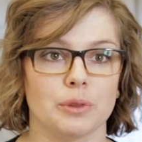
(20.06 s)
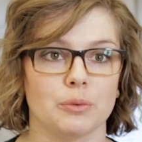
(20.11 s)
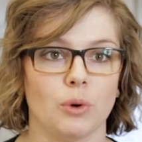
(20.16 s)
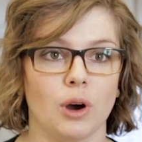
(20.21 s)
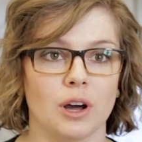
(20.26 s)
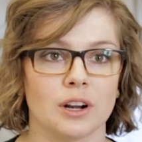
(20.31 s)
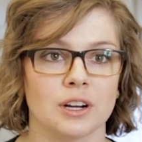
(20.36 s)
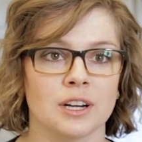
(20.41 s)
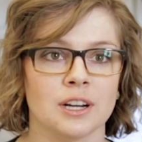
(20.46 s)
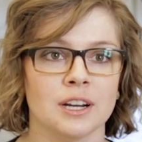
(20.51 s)
with
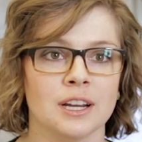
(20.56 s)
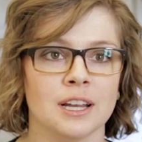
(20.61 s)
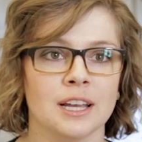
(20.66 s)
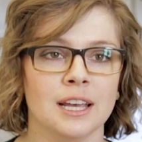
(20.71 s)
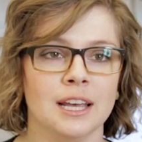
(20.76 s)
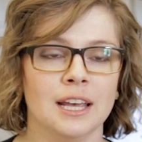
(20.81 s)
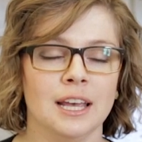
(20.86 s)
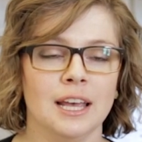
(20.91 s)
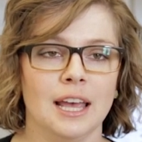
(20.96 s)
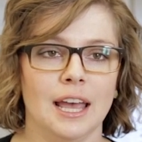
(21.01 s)
water.
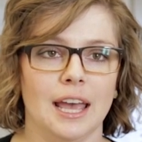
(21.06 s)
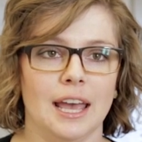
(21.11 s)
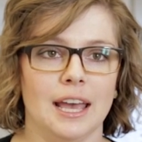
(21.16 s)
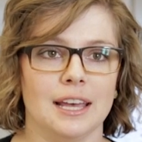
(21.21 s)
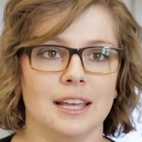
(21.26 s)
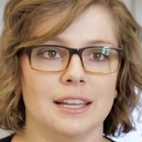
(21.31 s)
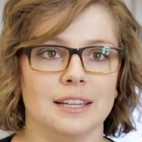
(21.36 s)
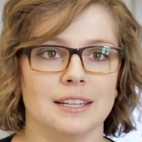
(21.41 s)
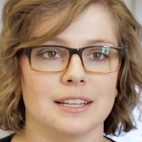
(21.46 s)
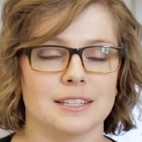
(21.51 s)

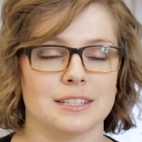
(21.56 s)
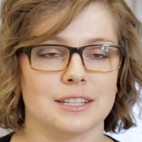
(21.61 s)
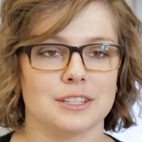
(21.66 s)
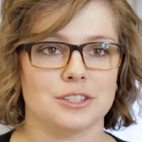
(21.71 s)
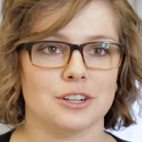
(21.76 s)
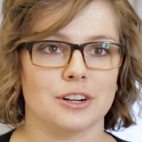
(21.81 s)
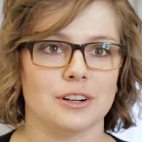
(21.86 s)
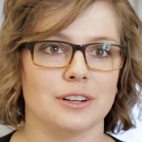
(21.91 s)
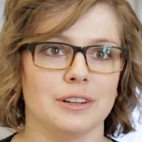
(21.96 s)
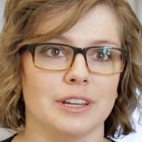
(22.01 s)
And as I
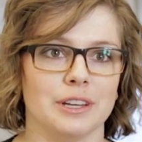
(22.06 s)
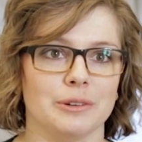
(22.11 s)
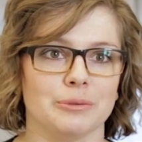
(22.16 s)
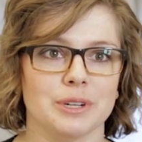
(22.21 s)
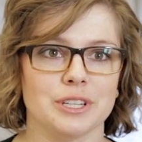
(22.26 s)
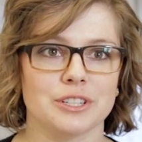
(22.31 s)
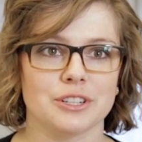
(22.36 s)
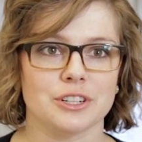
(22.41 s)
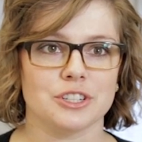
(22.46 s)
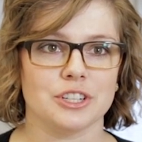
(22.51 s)
started
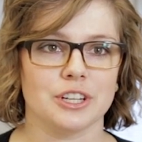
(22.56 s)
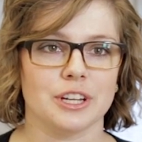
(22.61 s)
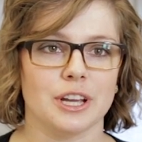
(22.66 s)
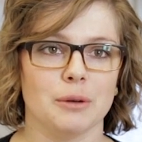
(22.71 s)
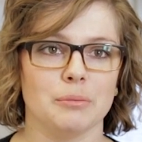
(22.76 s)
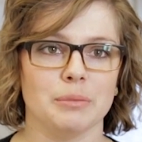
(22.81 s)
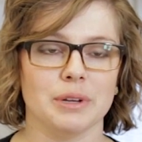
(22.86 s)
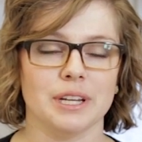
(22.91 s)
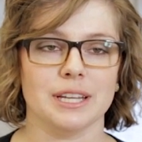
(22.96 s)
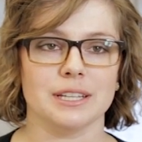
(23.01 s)
researching
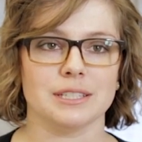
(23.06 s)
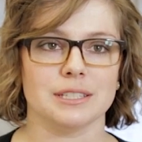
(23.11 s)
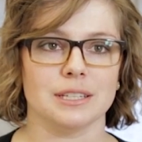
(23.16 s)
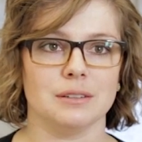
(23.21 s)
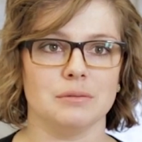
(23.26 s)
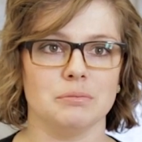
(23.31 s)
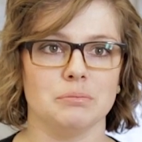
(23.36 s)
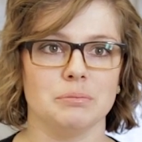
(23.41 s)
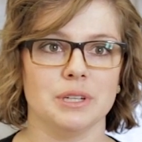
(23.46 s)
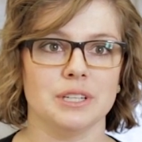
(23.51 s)
companies and
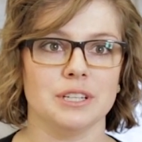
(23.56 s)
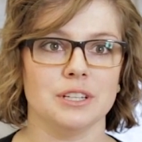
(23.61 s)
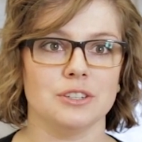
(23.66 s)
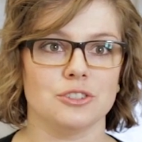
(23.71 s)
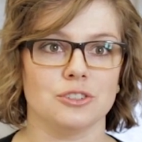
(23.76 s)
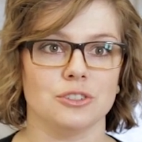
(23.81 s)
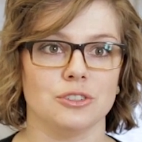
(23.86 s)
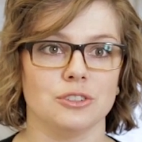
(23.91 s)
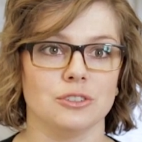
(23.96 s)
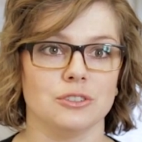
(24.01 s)

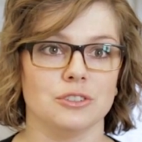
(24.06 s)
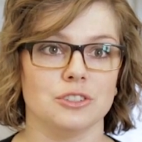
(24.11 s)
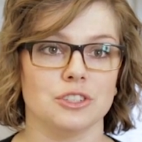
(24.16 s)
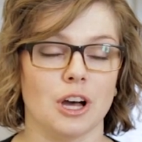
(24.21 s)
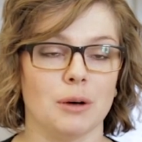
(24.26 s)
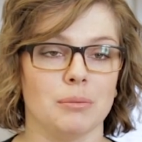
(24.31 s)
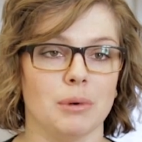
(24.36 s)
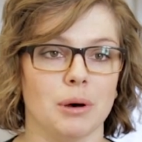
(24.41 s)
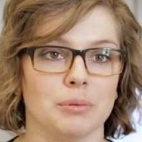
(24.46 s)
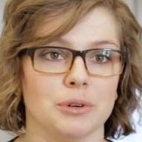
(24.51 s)
potential
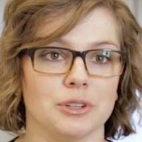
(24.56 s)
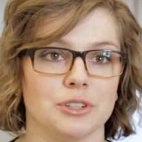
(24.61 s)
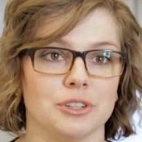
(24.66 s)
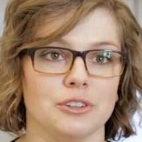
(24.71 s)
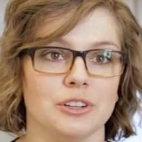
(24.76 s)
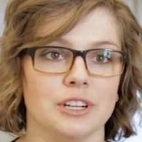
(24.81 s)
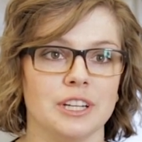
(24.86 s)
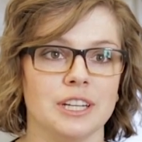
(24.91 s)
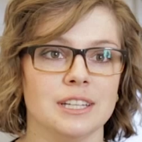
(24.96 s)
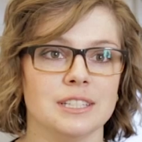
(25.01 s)
job
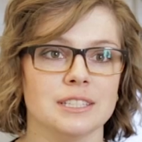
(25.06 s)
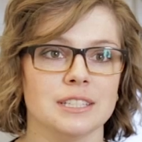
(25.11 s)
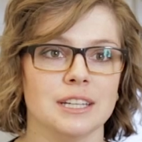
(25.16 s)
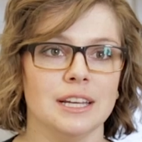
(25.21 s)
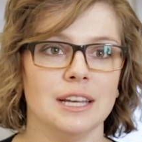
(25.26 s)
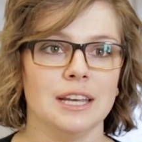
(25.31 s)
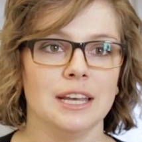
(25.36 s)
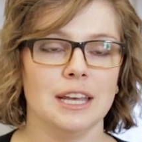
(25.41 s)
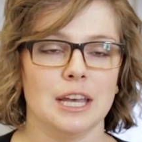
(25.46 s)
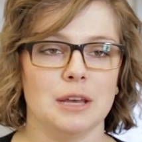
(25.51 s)
opportunities,
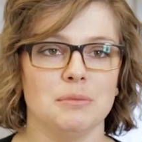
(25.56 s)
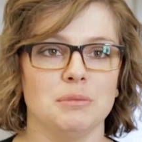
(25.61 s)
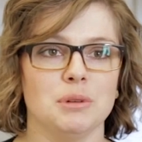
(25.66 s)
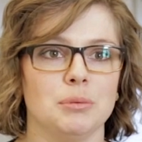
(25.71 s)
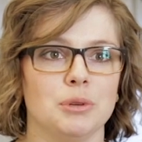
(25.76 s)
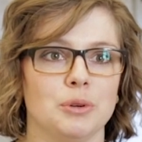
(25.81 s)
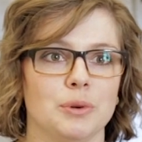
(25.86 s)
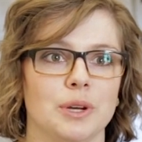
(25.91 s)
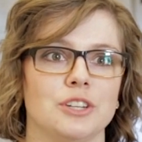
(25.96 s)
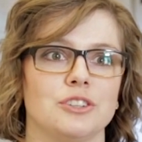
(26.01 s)

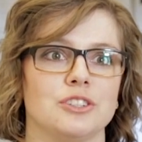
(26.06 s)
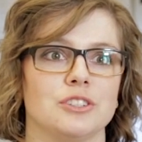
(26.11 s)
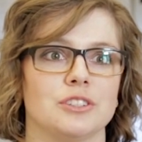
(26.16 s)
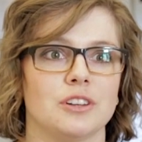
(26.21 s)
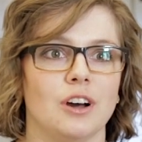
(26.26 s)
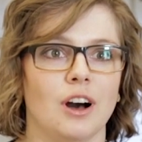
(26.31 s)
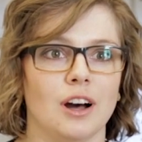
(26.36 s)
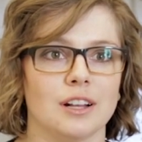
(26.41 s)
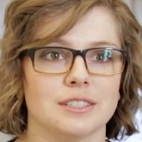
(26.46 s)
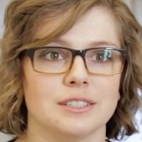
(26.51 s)
MWH just
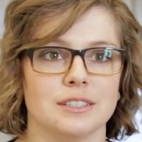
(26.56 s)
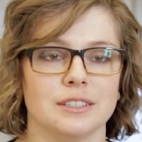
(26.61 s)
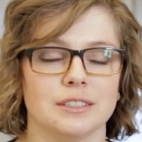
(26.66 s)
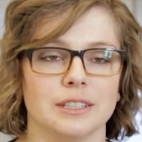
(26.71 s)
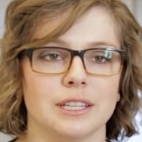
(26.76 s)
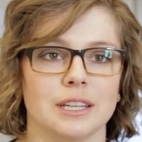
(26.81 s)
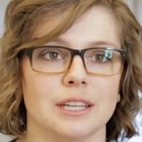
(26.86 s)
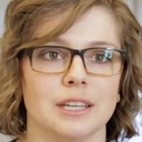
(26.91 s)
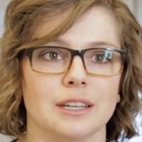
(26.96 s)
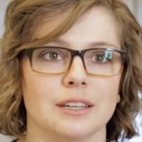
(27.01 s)

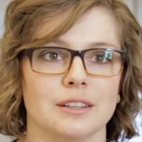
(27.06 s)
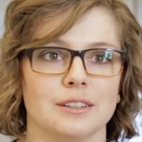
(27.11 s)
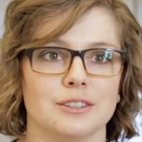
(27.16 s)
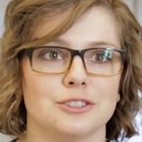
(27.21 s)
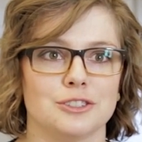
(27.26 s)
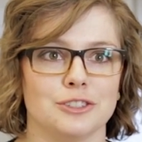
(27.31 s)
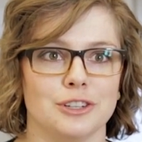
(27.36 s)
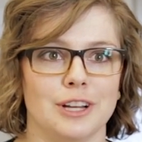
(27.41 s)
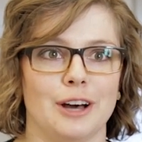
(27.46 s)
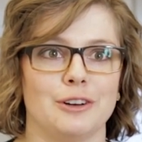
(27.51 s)
constantly
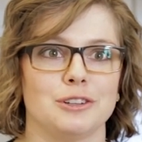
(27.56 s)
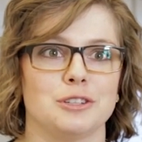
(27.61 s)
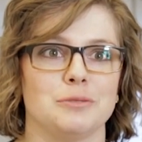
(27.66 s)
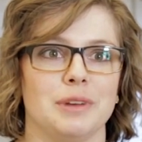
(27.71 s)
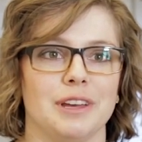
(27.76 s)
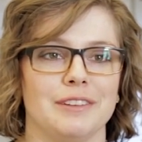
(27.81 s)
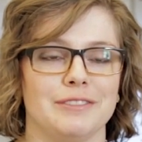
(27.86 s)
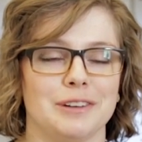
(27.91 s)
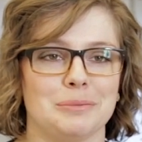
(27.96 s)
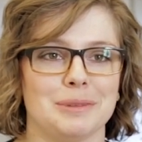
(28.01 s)
stood out to
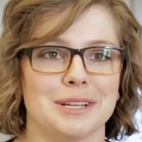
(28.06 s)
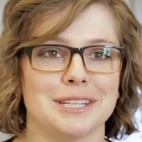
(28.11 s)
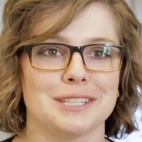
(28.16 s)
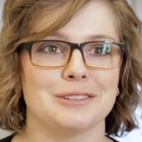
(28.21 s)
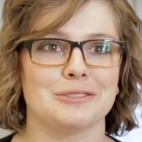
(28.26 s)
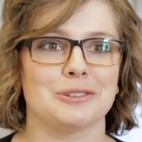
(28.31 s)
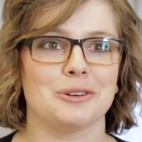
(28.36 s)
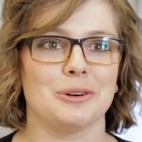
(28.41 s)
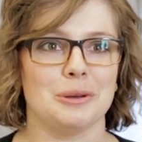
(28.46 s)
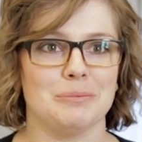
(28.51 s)
me. I found
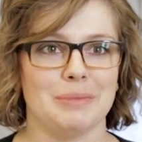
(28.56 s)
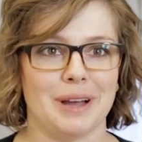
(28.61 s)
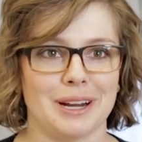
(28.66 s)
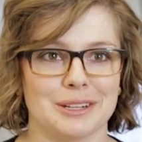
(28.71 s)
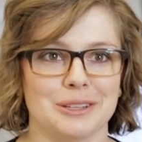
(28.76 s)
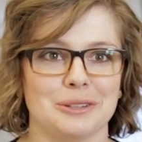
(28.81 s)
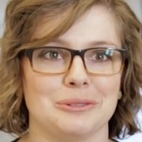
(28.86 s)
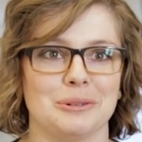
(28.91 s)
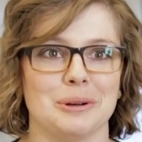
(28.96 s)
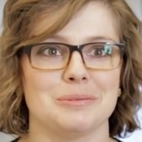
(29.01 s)
myself going back
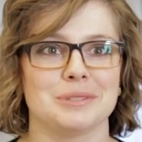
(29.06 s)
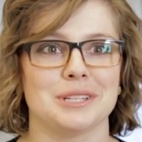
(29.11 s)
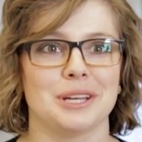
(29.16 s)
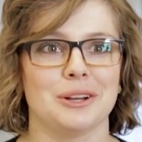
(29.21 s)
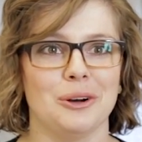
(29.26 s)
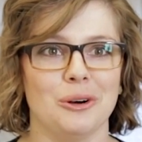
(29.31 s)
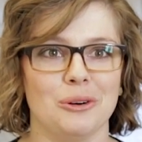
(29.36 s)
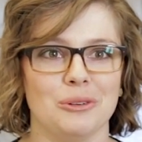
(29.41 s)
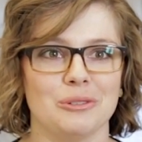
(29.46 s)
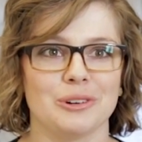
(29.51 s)
to the website
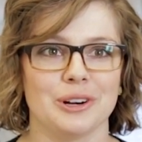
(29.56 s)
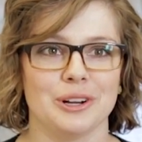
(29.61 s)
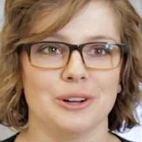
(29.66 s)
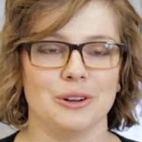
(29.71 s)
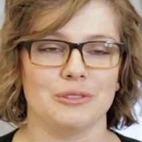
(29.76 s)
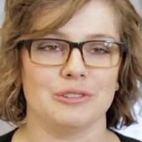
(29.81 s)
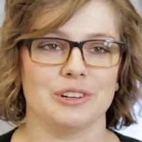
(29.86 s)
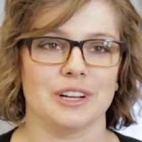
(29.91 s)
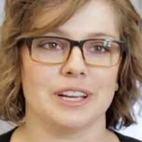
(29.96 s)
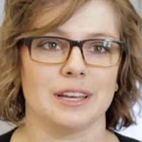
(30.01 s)
over and
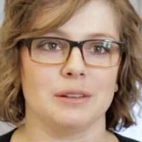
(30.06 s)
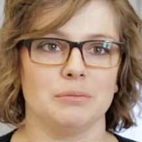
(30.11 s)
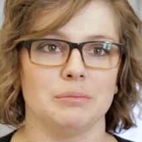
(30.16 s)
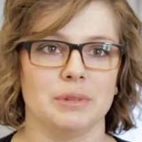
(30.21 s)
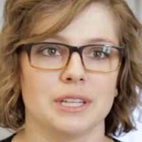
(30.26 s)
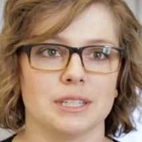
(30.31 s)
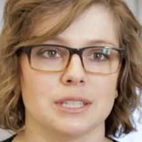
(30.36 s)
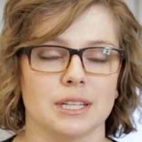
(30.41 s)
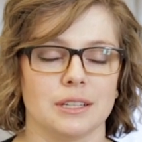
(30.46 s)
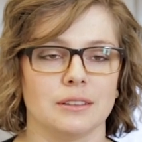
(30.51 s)
over again
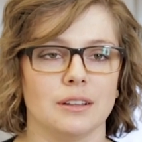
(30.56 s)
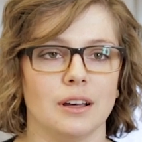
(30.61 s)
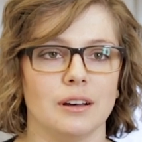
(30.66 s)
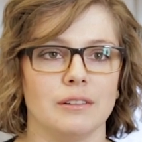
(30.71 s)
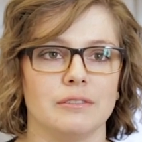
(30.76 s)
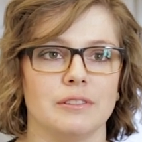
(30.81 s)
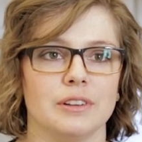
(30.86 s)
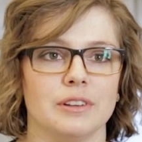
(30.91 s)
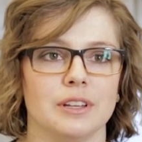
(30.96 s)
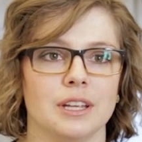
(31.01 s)
because I
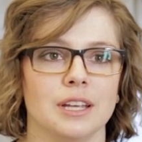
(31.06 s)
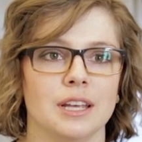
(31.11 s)
loved